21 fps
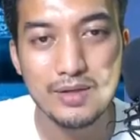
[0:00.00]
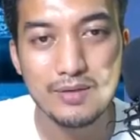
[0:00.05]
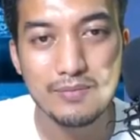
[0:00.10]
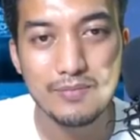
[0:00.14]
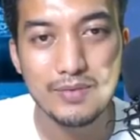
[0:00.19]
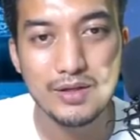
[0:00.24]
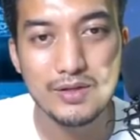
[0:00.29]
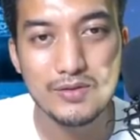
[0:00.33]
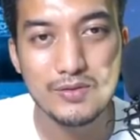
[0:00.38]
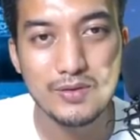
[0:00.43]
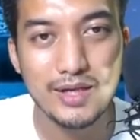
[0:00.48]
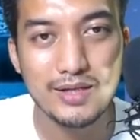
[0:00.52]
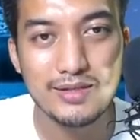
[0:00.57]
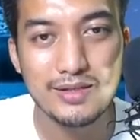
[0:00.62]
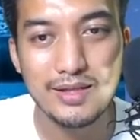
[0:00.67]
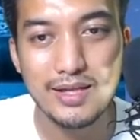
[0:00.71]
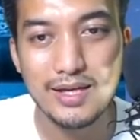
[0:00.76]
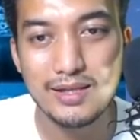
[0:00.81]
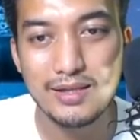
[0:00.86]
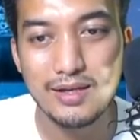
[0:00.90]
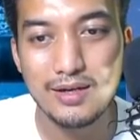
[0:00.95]
Because you can
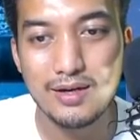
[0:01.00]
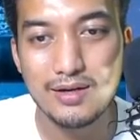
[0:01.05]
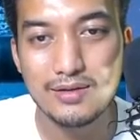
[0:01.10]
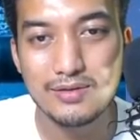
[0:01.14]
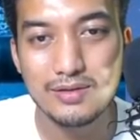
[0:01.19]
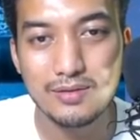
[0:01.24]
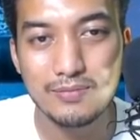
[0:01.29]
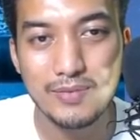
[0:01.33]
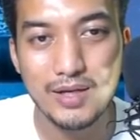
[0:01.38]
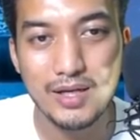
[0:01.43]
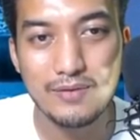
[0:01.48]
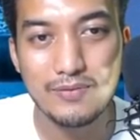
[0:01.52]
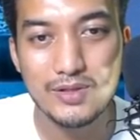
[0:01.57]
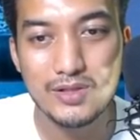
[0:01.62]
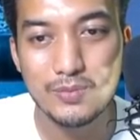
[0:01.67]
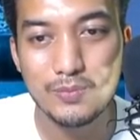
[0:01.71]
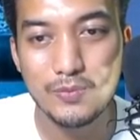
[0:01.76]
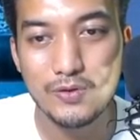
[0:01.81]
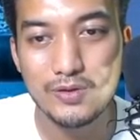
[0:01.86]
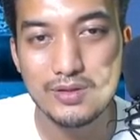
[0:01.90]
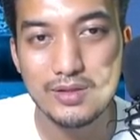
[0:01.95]
see that there are some
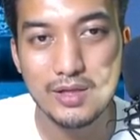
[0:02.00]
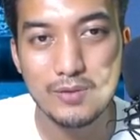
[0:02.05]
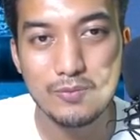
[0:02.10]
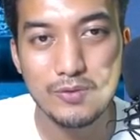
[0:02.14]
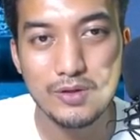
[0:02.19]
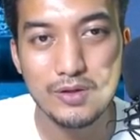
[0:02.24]
adventure points that we